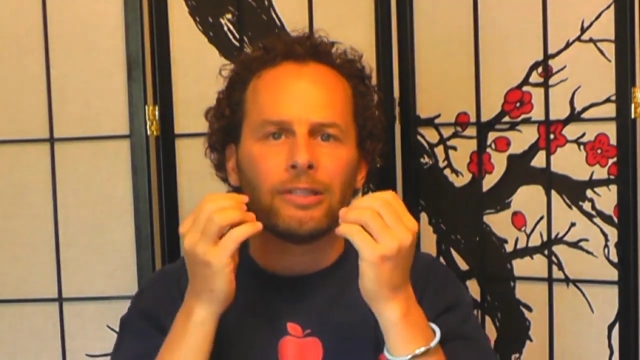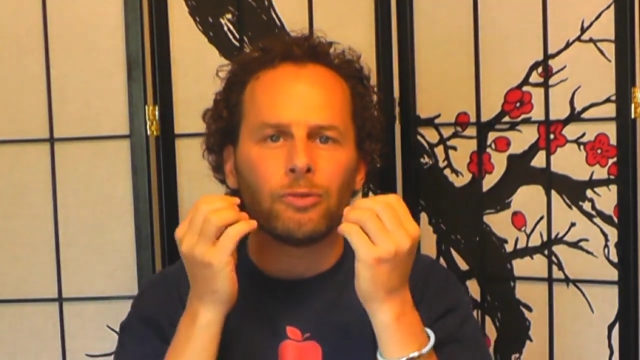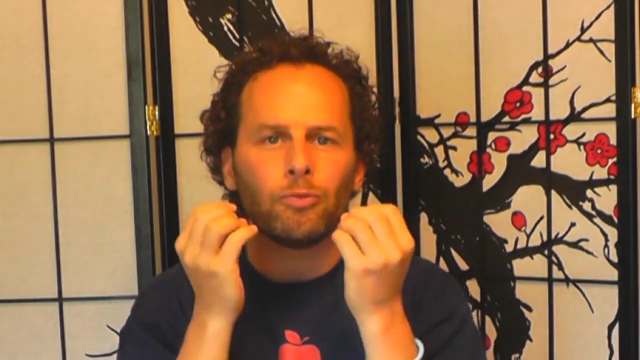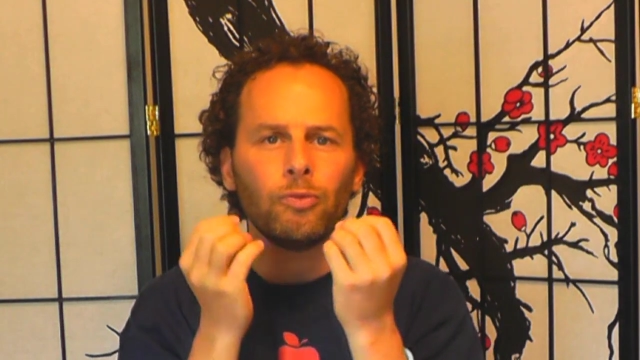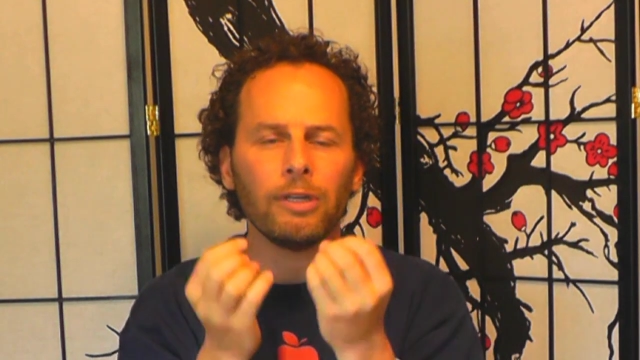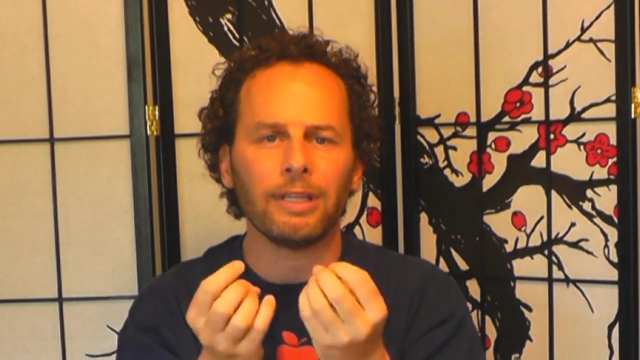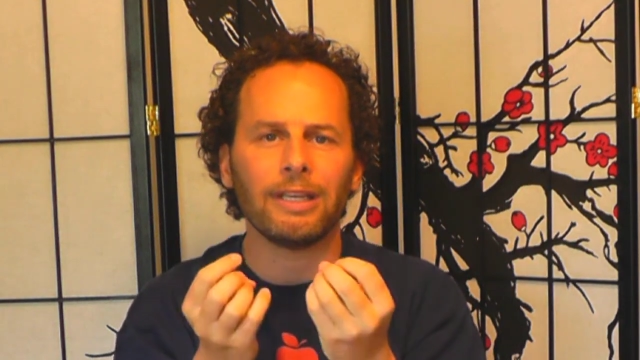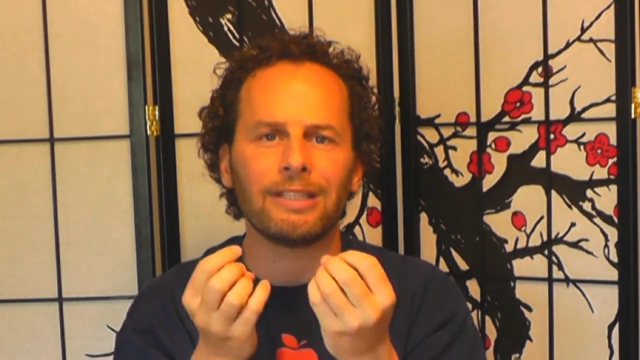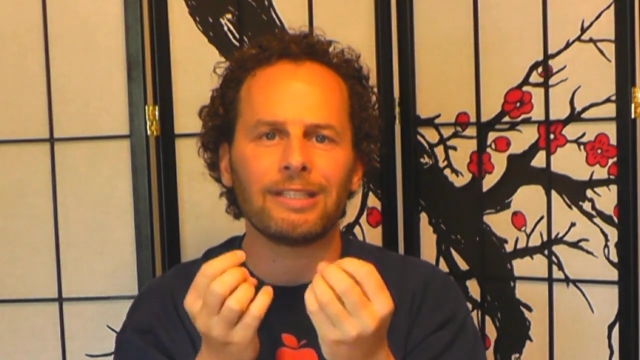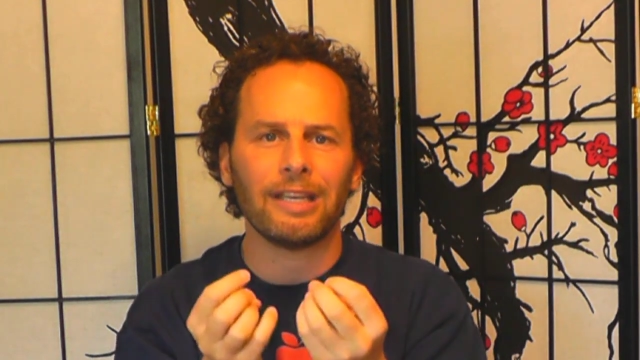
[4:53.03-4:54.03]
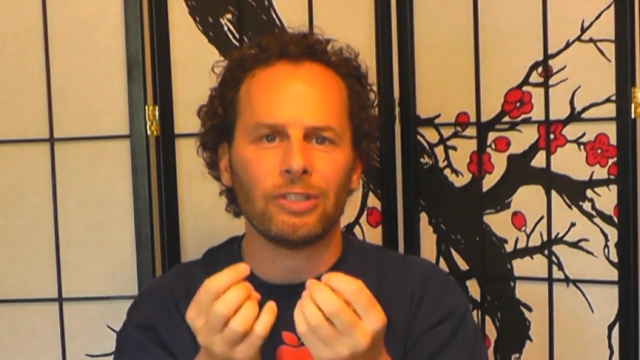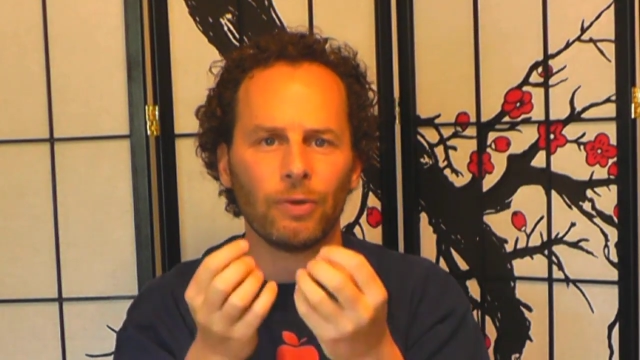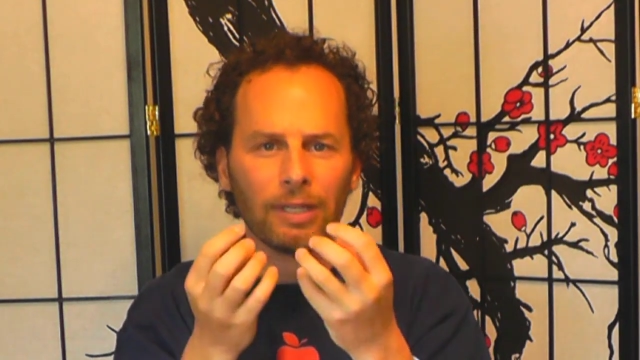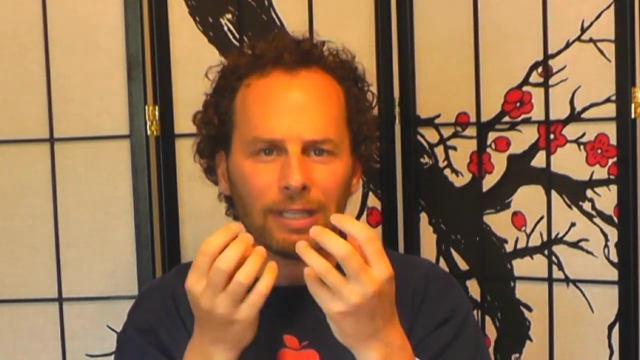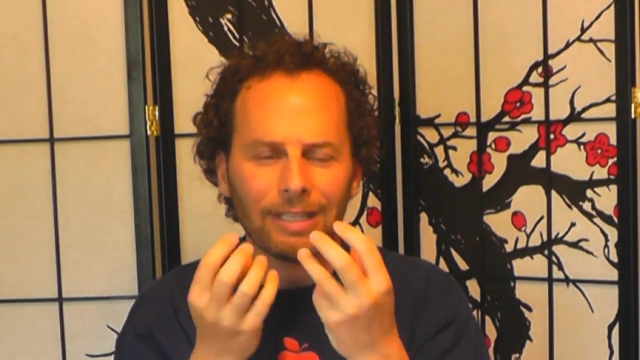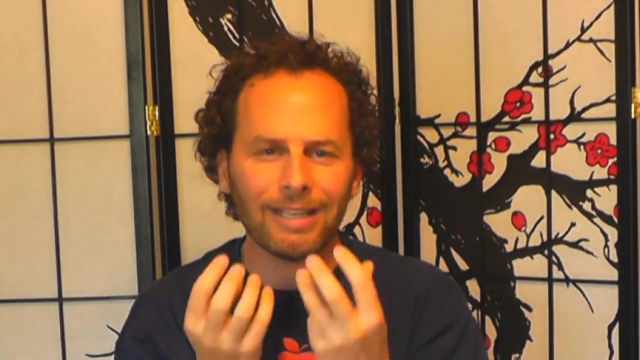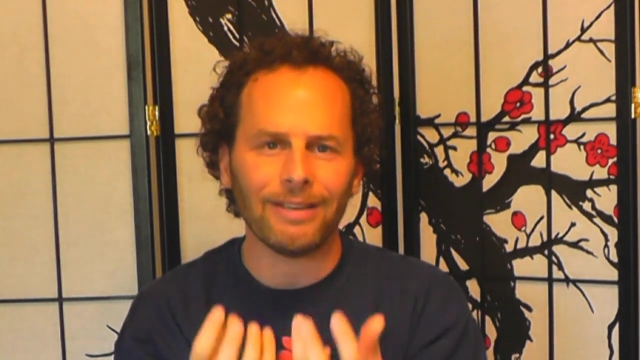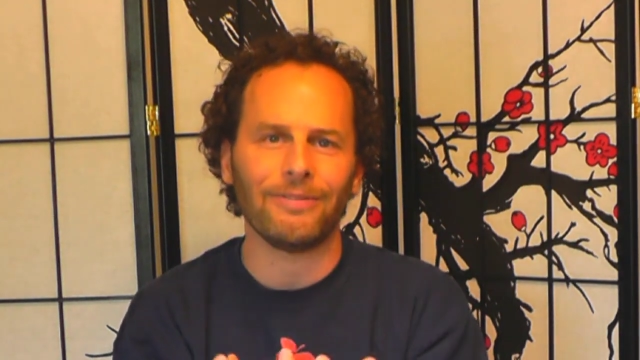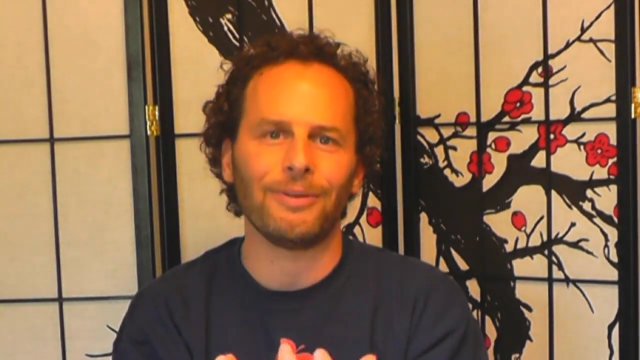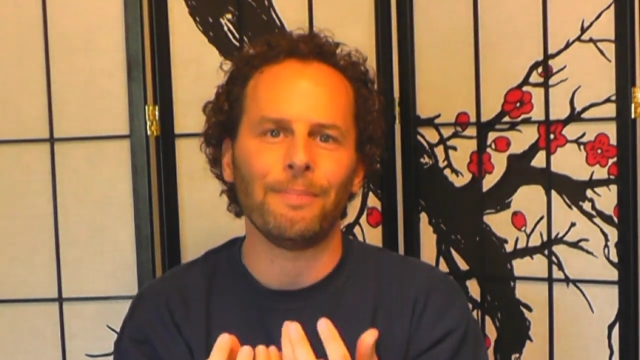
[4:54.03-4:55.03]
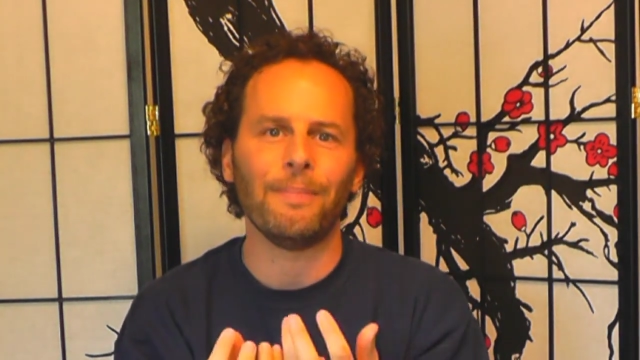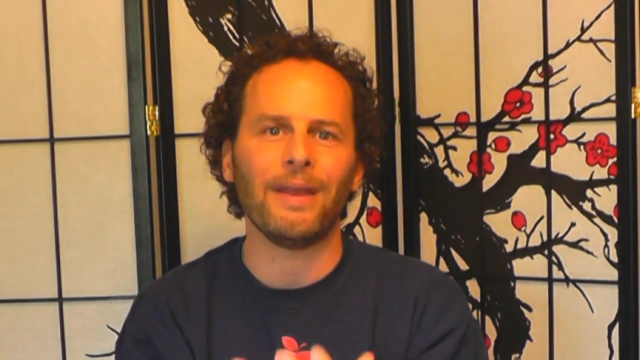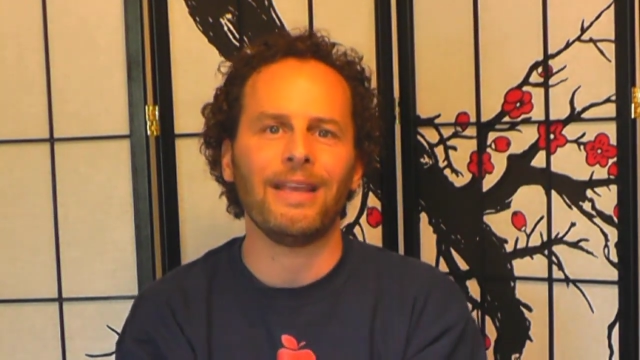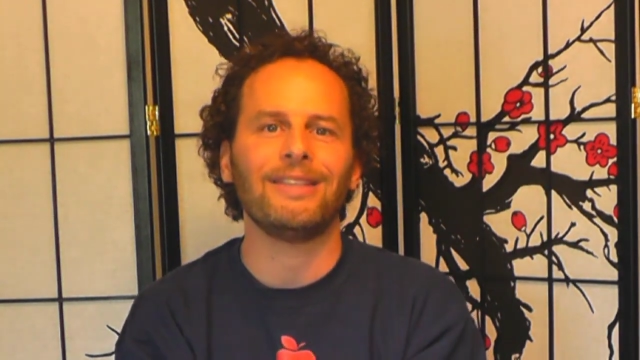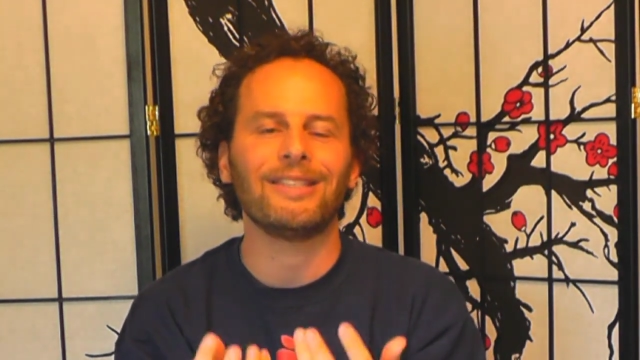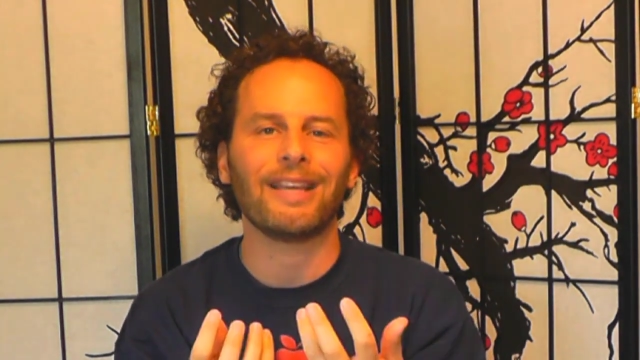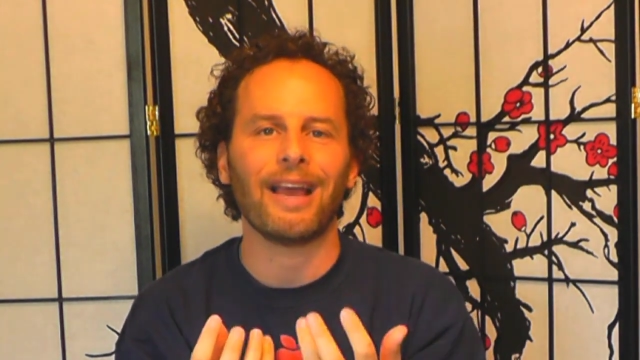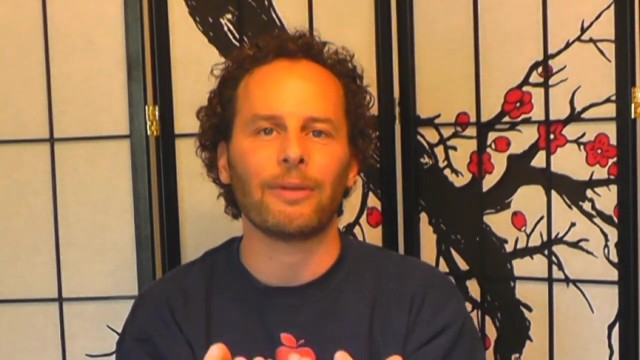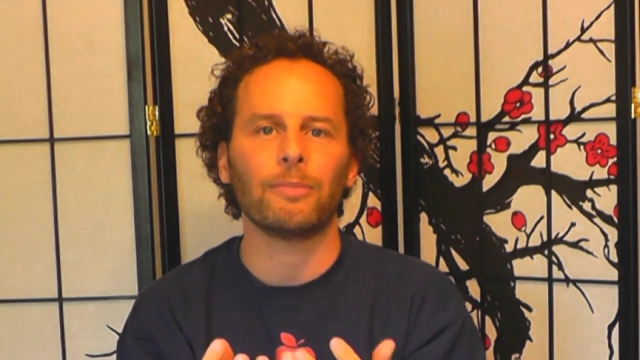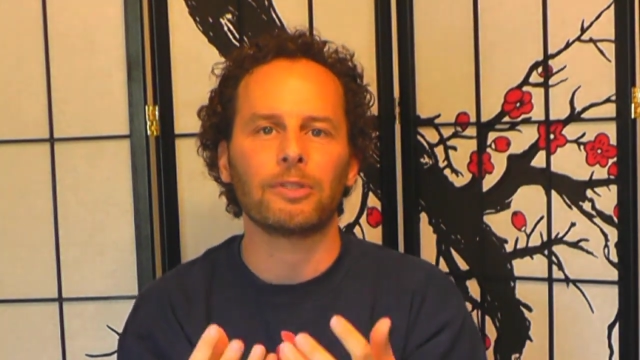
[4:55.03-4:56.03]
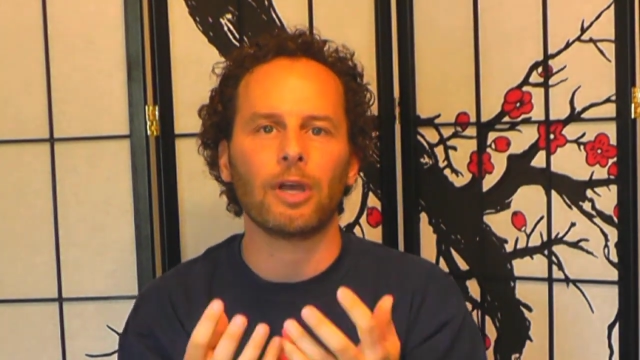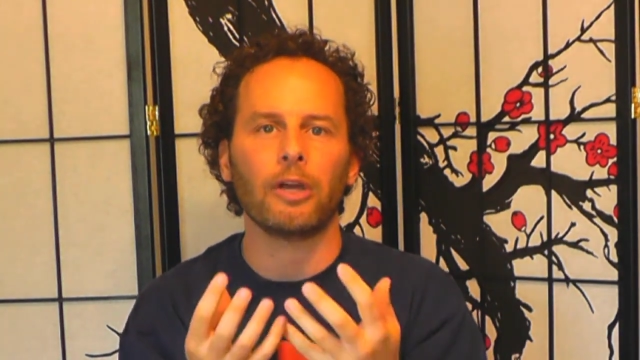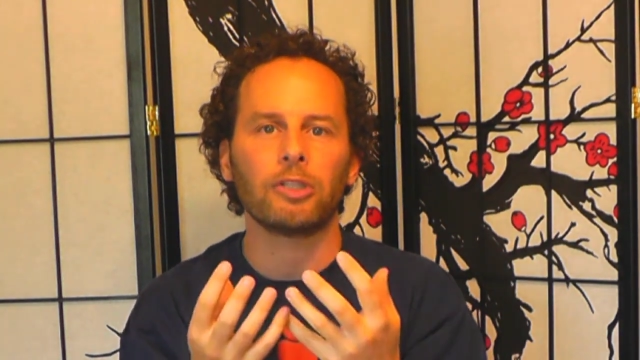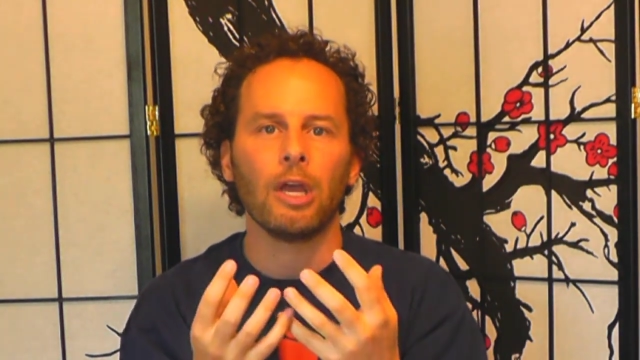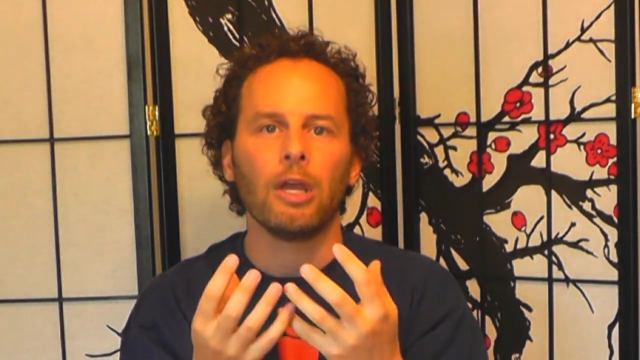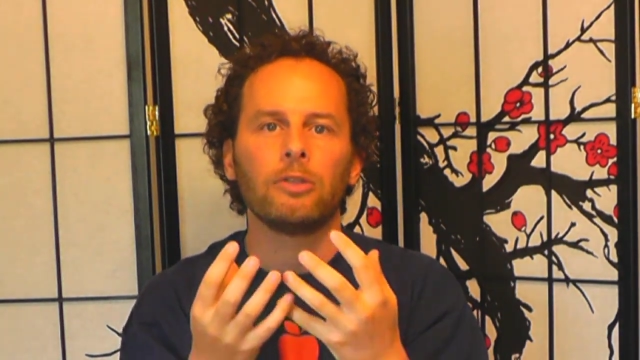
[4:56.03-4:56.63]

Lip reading: to really accentuate and give an amazing head massage,